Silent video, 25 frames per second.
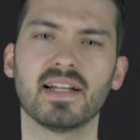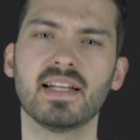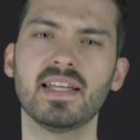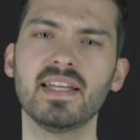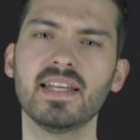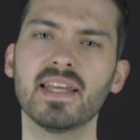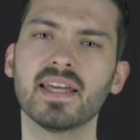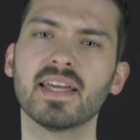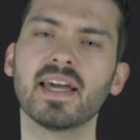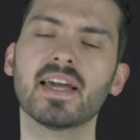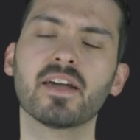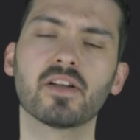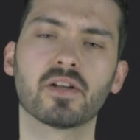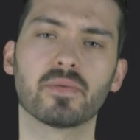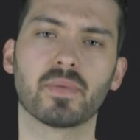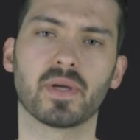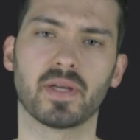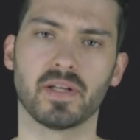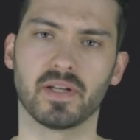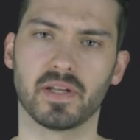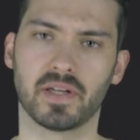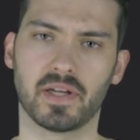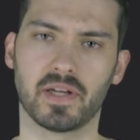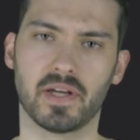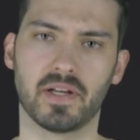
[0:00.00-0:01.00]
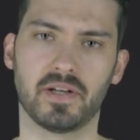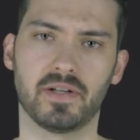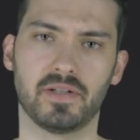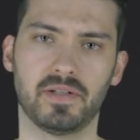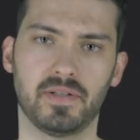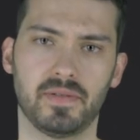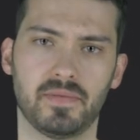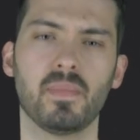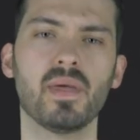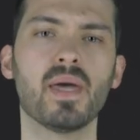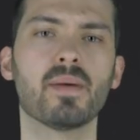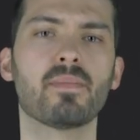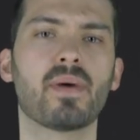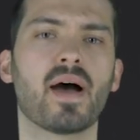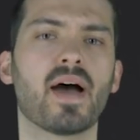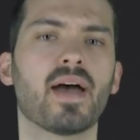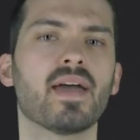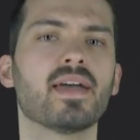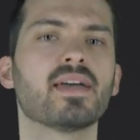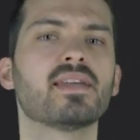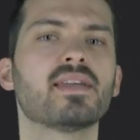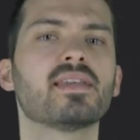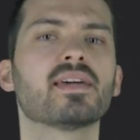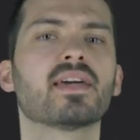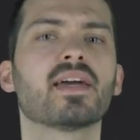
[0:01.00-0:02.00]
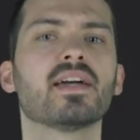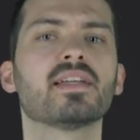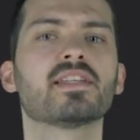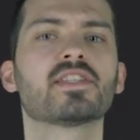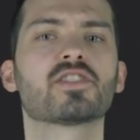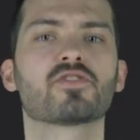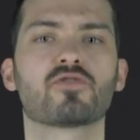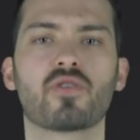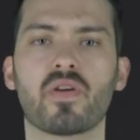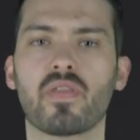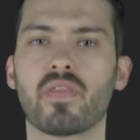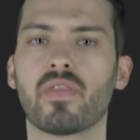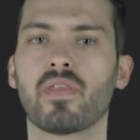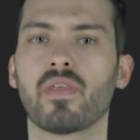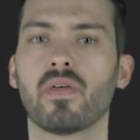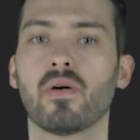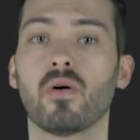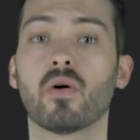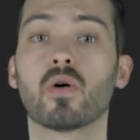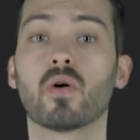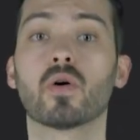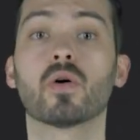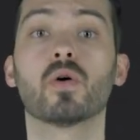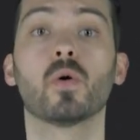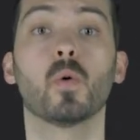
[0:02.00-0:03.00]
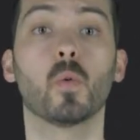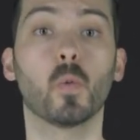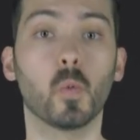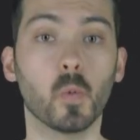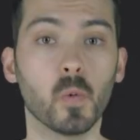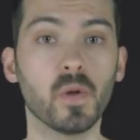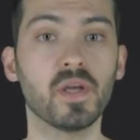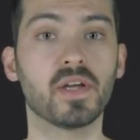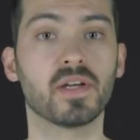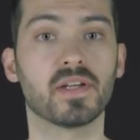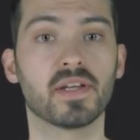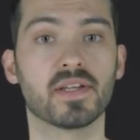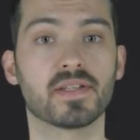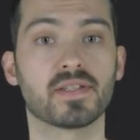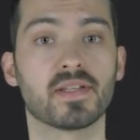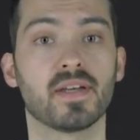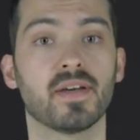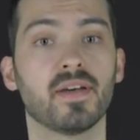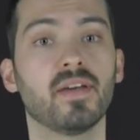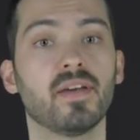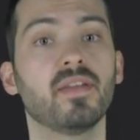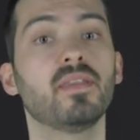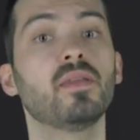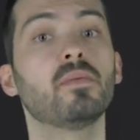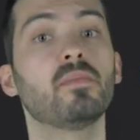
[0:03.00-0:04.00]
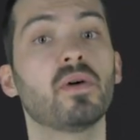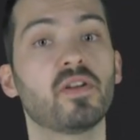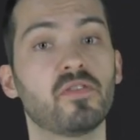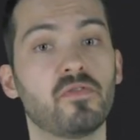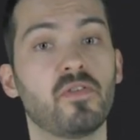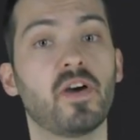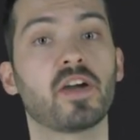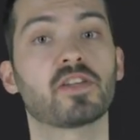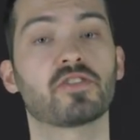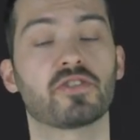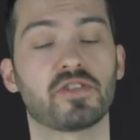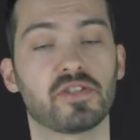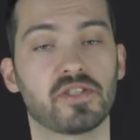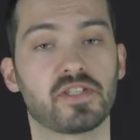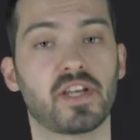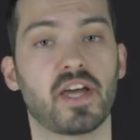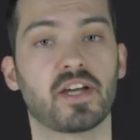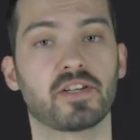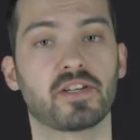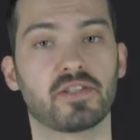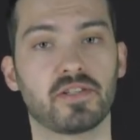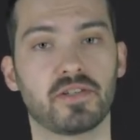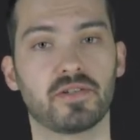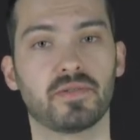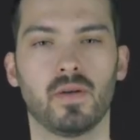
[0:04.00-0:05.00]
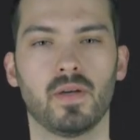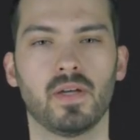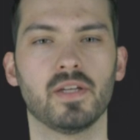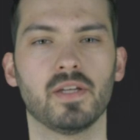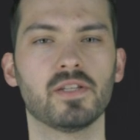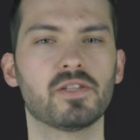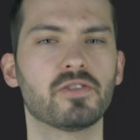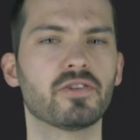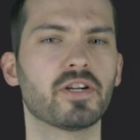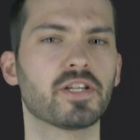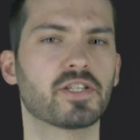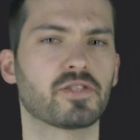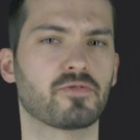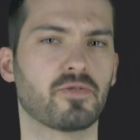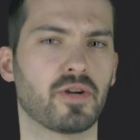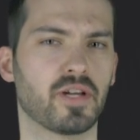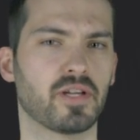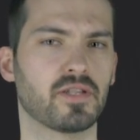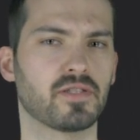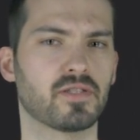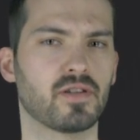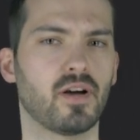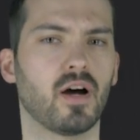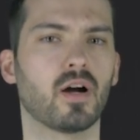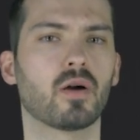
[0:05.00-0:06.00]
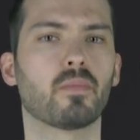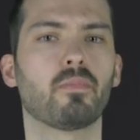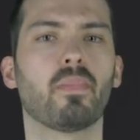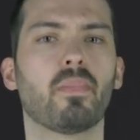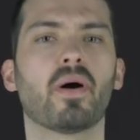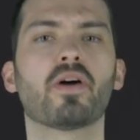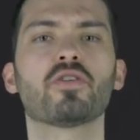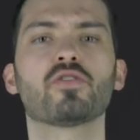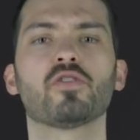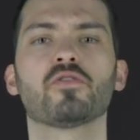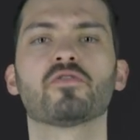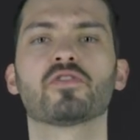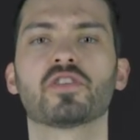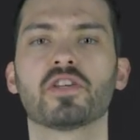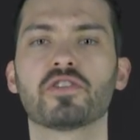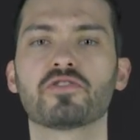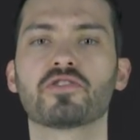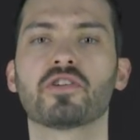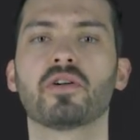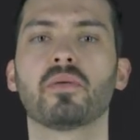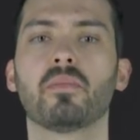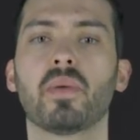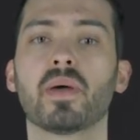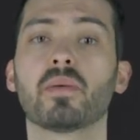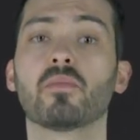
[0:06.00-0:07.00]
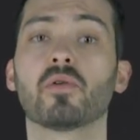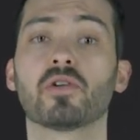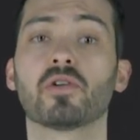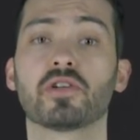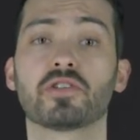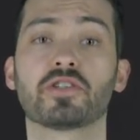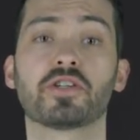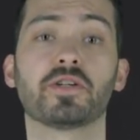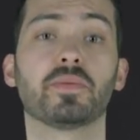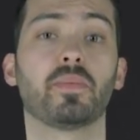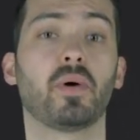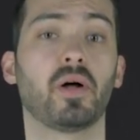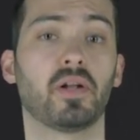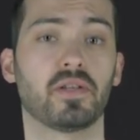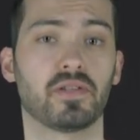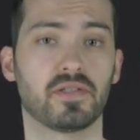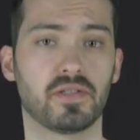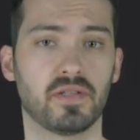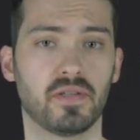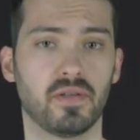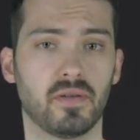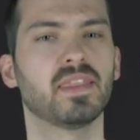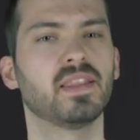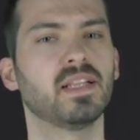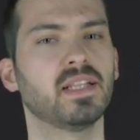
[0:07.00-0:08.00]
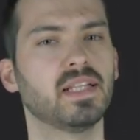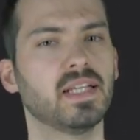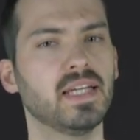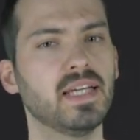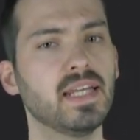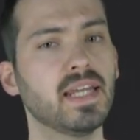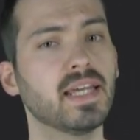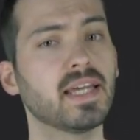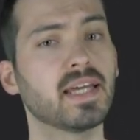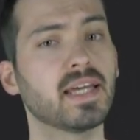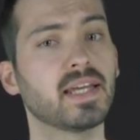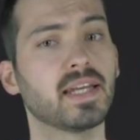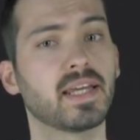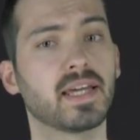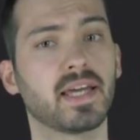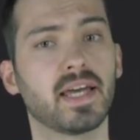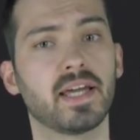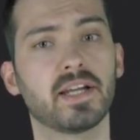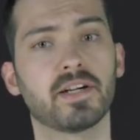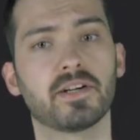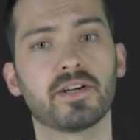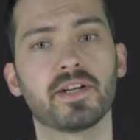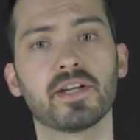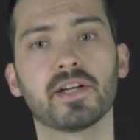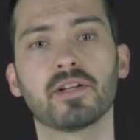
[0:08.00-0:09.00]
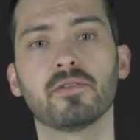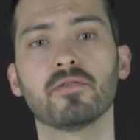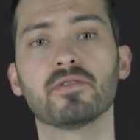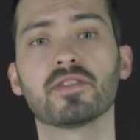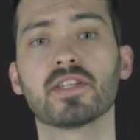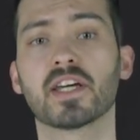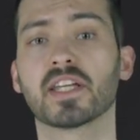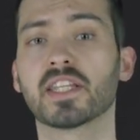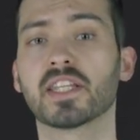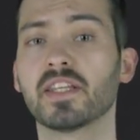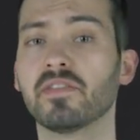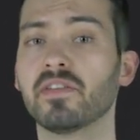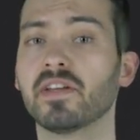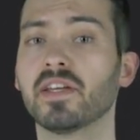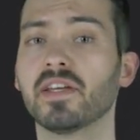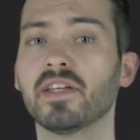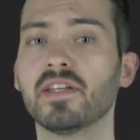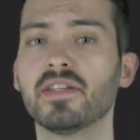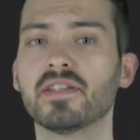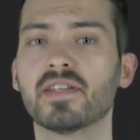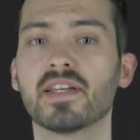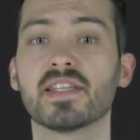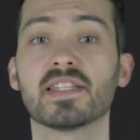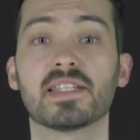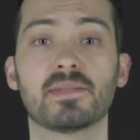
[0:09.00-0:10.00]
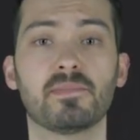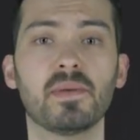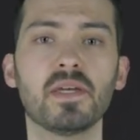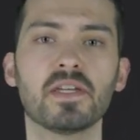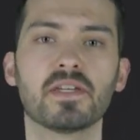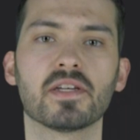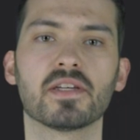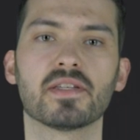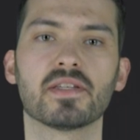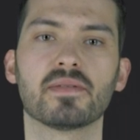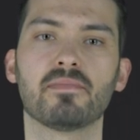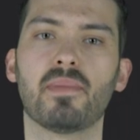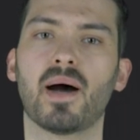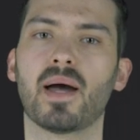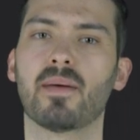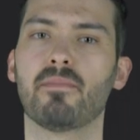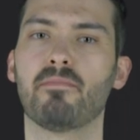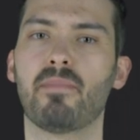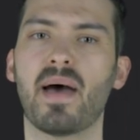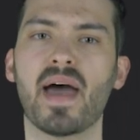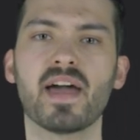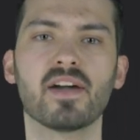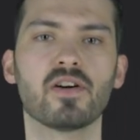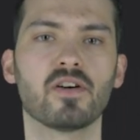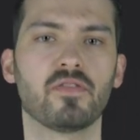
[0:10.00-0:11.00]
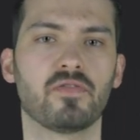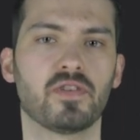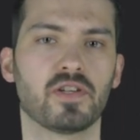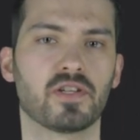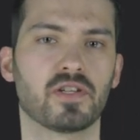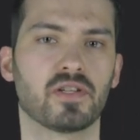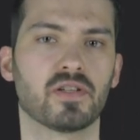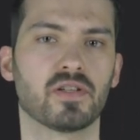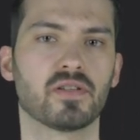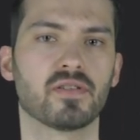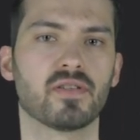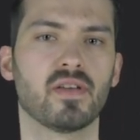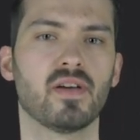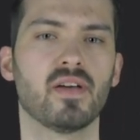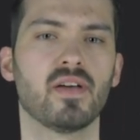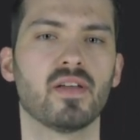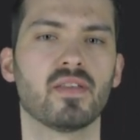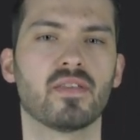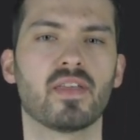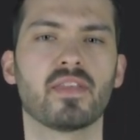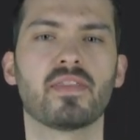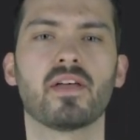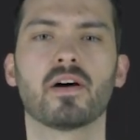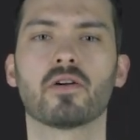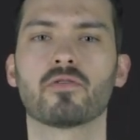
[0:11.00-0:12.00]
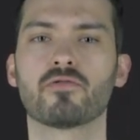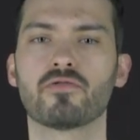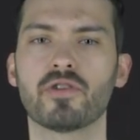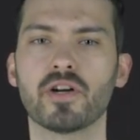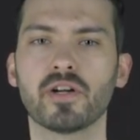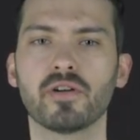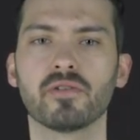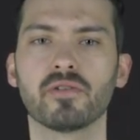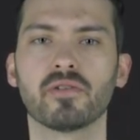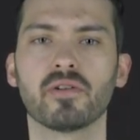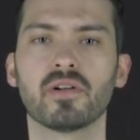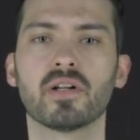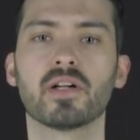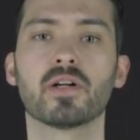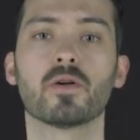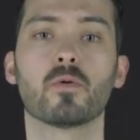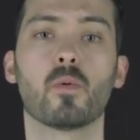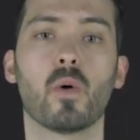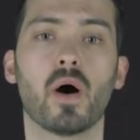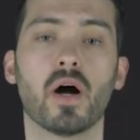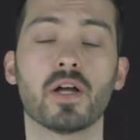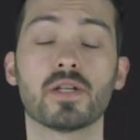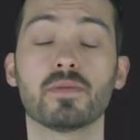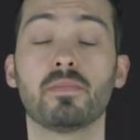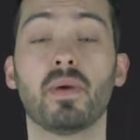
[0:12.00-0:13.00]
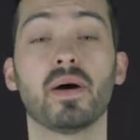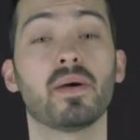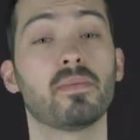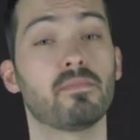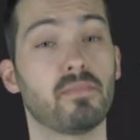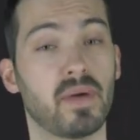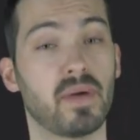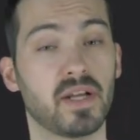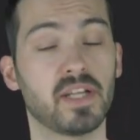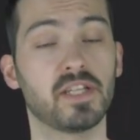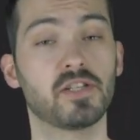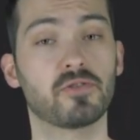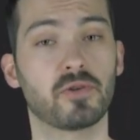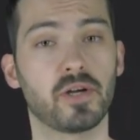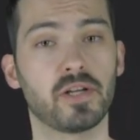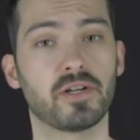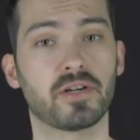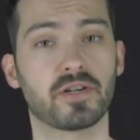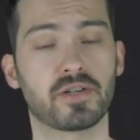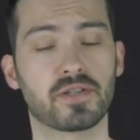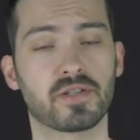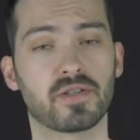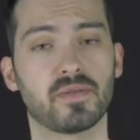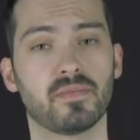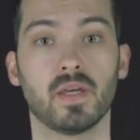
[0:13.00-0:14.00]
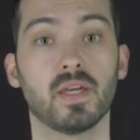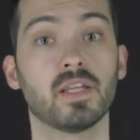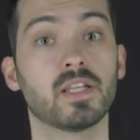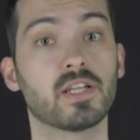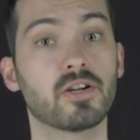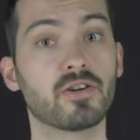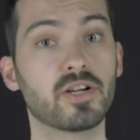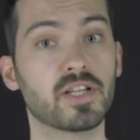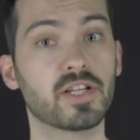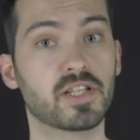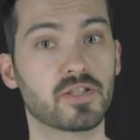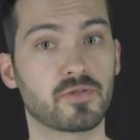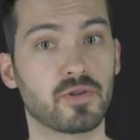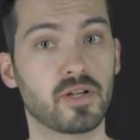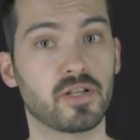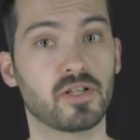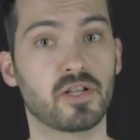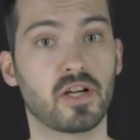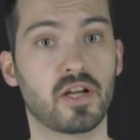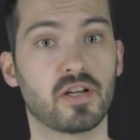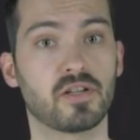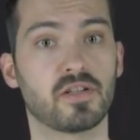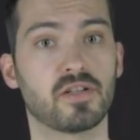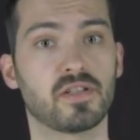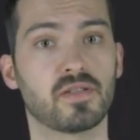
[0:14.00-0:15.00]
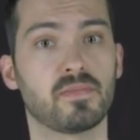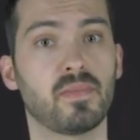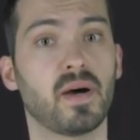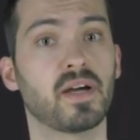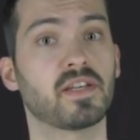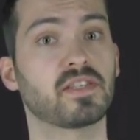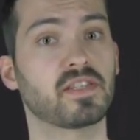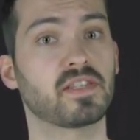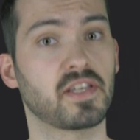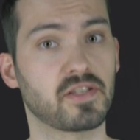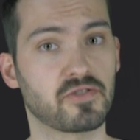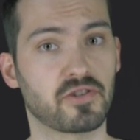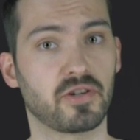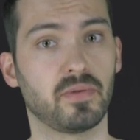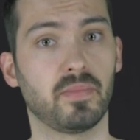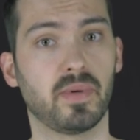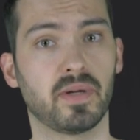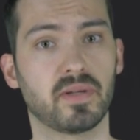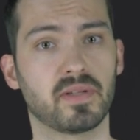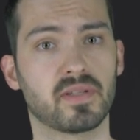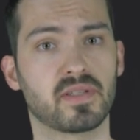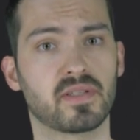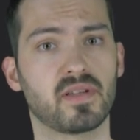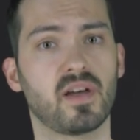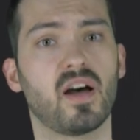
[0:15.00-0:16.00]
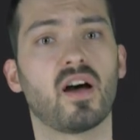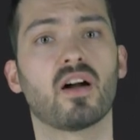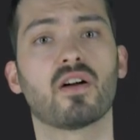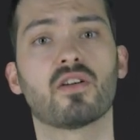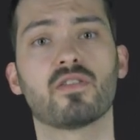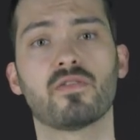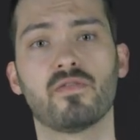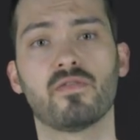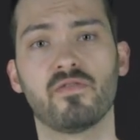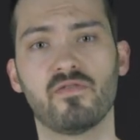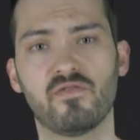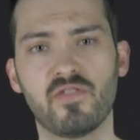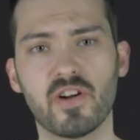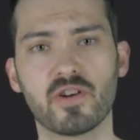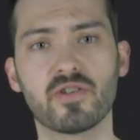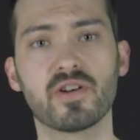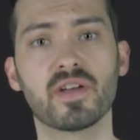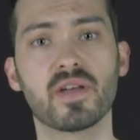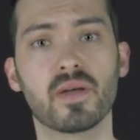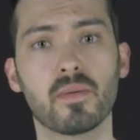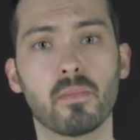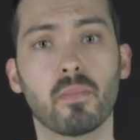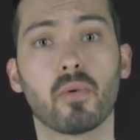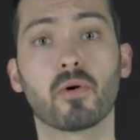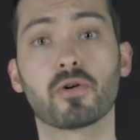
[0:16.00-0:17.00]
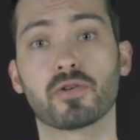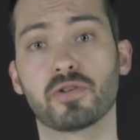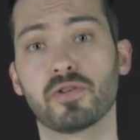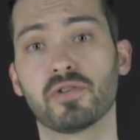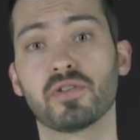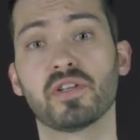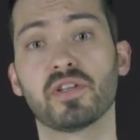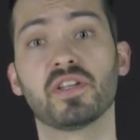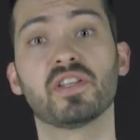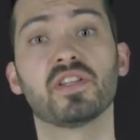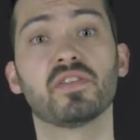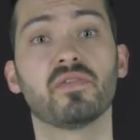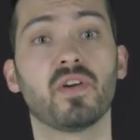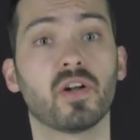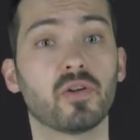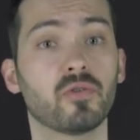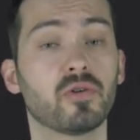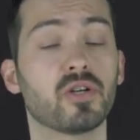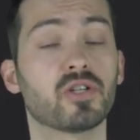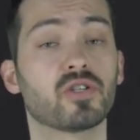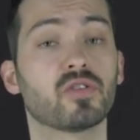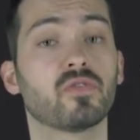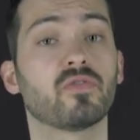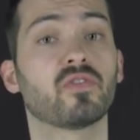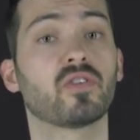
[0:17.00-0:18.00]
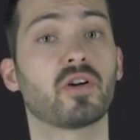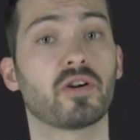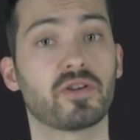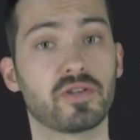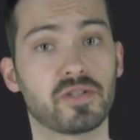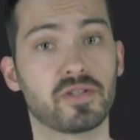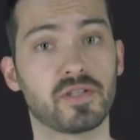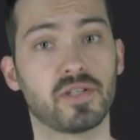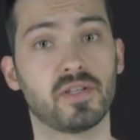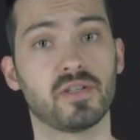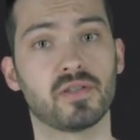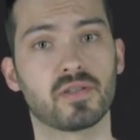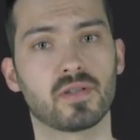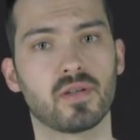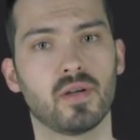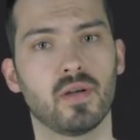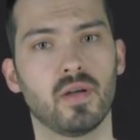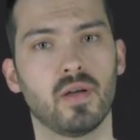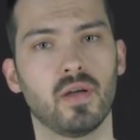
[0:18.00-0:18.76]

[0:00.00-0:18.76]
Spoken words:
leading economic indicator. PMI indicates strength or weakness in the manufacturing sector. Interest rates are part of central bank monetary policy. The leading indicator includes activities and speeches by bank officials that are regularly watched by many traders. Interest rate changes by central banks are very important in the valuation of currencies.